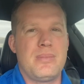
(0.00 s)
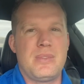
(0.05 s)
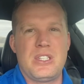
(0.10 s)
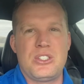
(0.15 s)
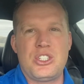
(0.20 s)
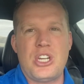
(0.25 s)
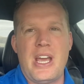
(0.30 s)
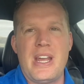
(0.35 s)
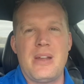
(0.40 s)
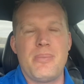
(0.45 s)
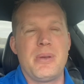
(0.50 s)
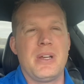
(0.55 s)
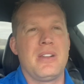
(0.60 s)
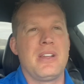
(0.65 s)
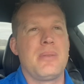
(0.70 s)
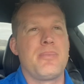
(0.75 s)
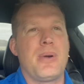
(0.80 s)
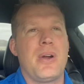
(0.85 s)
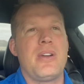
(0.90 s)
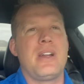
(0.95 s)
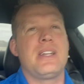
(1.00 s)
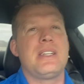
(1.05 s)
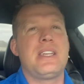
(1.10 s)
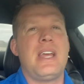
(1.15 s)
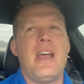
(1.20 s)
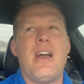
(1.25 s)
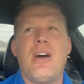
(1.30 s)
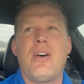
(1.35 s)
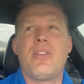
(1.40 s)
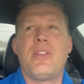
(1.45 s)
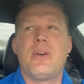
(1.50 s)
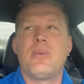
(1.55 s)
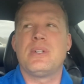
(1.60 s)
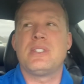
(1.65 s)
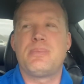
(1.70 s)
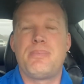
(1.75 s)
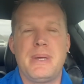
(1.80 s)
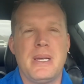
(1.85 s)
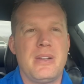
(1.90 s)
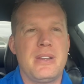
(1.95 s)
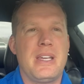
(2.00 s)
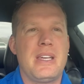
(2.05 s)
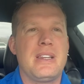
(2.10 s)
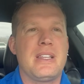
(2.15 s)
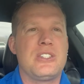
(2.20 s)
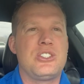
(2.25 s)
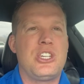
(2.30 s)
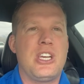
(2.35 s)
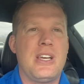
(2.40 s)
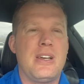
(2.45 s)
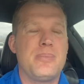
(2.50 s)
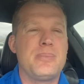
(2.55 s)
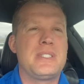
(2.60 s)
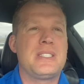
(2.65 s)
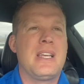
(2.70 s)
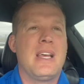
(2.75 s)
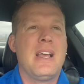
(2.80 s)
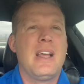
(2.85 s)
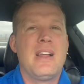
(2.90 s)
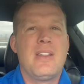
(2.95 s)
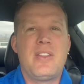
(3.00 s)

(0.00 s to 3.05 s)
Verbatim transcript: the China building burning down that was building the chips.